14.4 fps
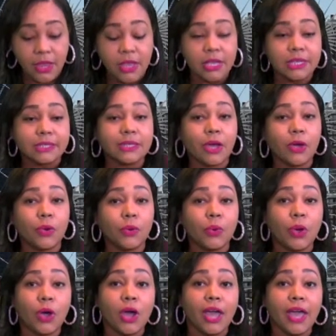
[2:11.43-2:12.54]
So,
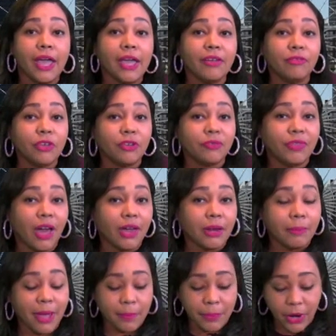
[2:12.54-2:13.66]
if you've thought
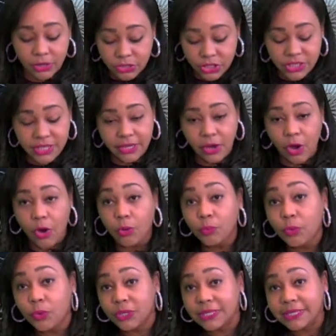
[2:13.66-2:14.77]
about purchasing a
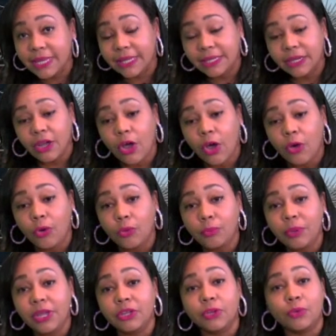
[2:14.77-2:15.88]
home or selling a
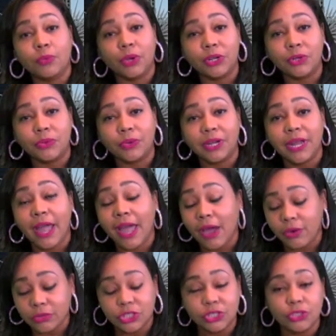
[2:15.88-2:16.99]
home and you're wondering
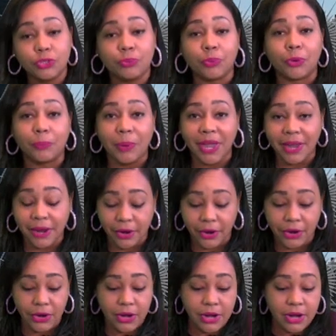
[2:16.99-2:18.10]
how should you prepare,